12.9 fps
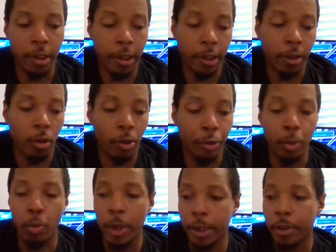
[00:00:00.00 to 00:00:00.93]
then it can
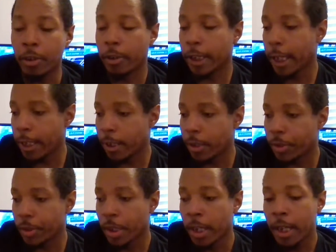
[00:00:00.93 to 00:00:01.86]
also weaken her
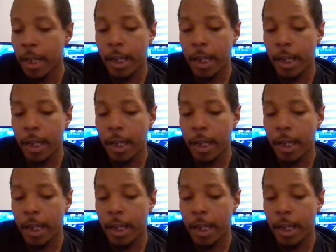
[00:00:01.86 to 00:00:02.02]
case.